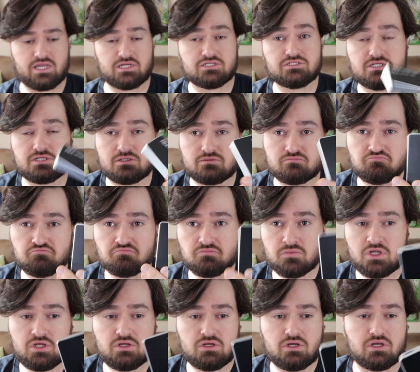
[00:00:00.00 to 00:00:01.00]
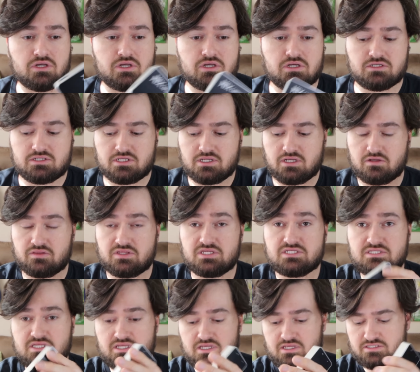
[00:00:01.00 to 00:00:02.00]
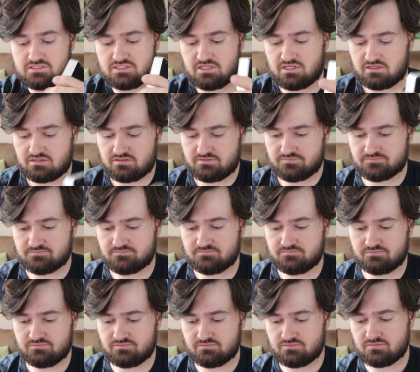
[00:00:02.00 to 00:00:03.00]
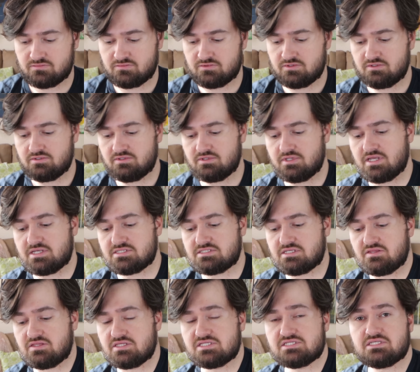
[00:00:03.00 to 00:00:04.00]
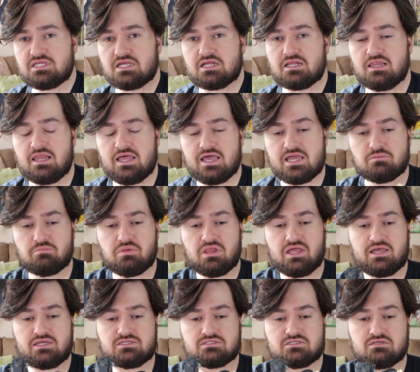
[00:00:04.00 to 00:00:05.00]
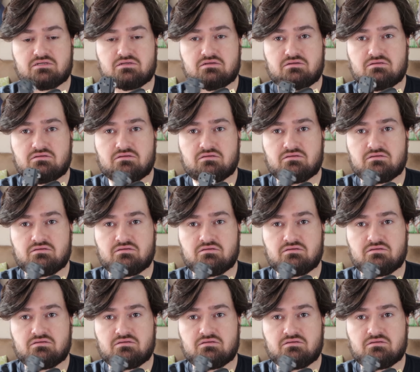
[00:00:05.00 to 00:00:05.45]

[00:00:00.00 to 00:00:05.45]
actually a good deal. This thing is like I said, this is like light plastic.